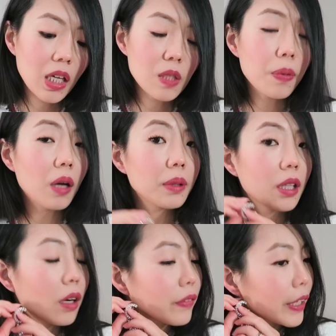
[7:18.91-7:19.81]
that's probably
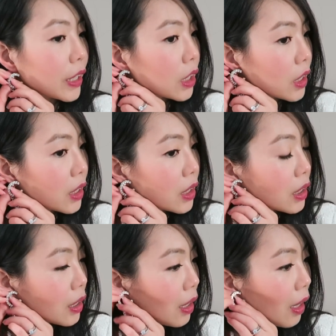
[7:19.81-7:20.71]
not very good.
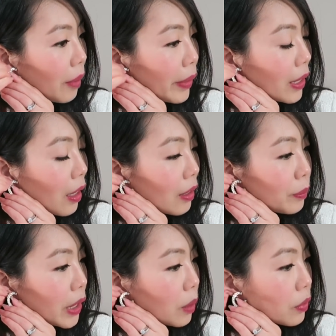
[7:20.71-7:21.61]
I might
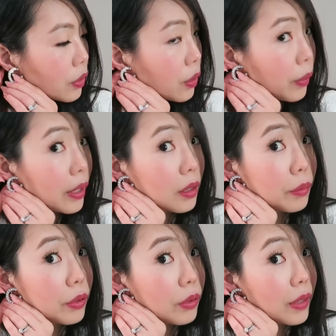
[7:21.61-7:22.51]
not be able to wear
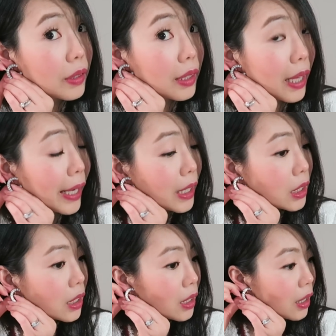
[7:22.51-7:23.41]
them throughout the
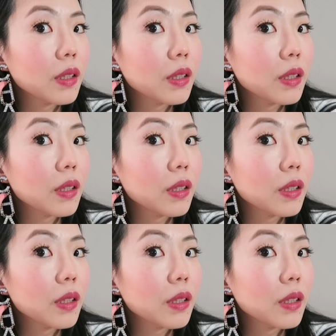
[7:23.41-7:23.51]
night.